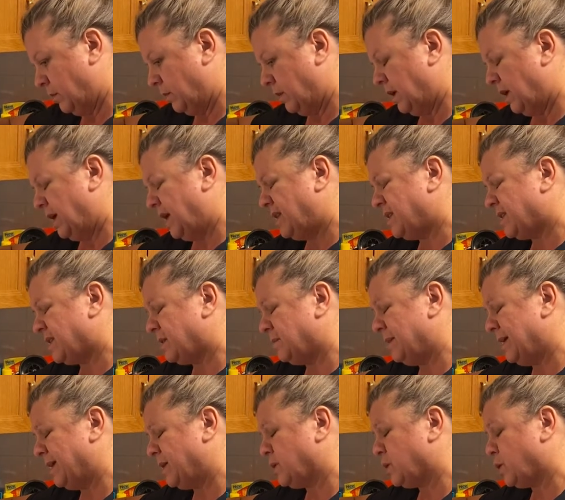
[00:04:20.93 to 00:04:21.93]
It
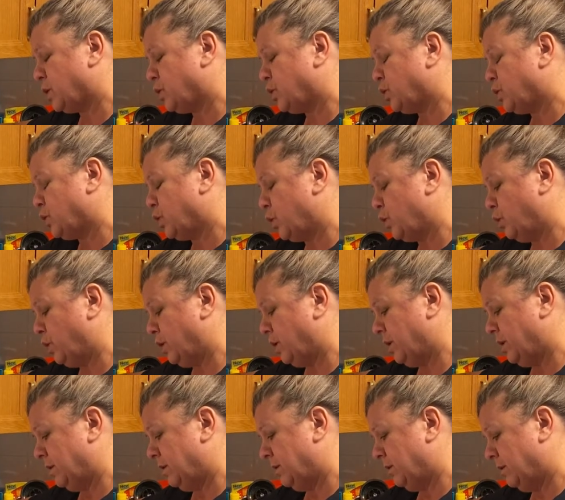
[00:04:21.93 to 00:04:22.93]
smells so
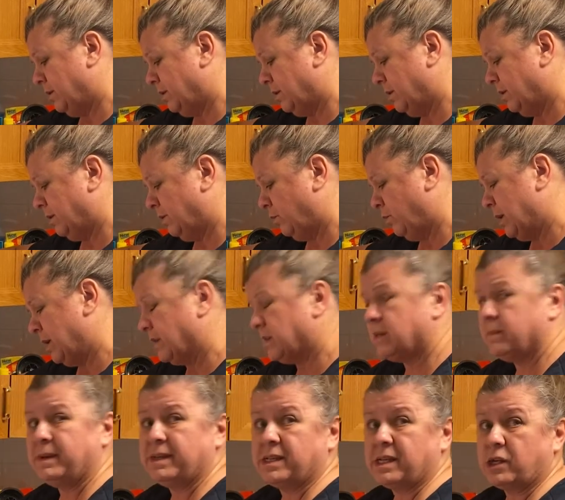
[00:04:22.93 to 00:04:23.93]
good. Well, it
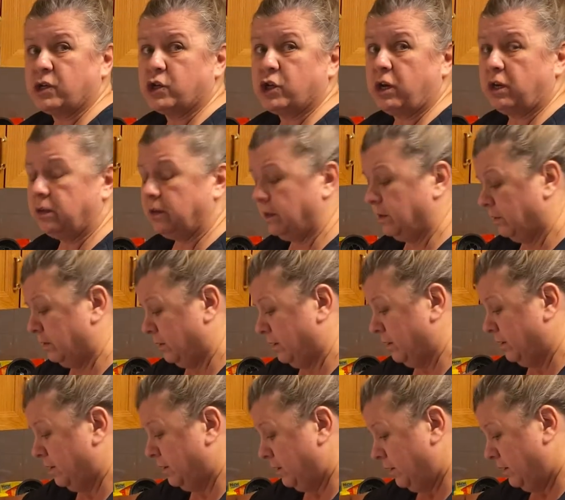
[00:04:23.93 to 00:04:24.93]
smells like chocolate.
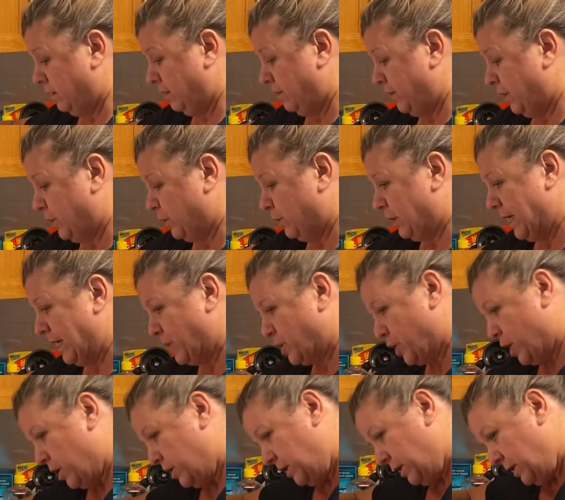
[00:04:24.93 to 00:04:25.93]
If you don't like
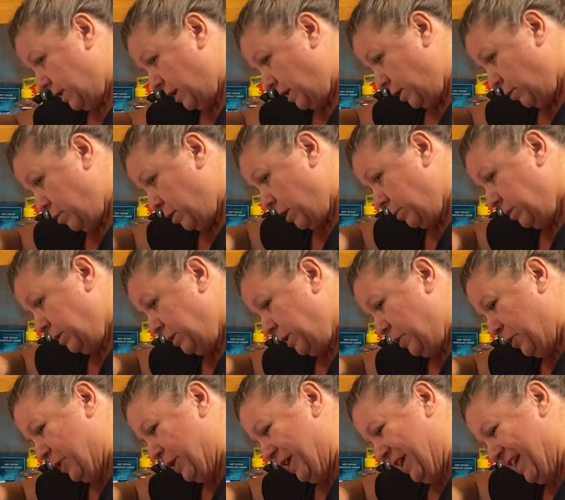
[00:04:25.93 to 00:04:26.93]
chocolate, then you probably wouldn't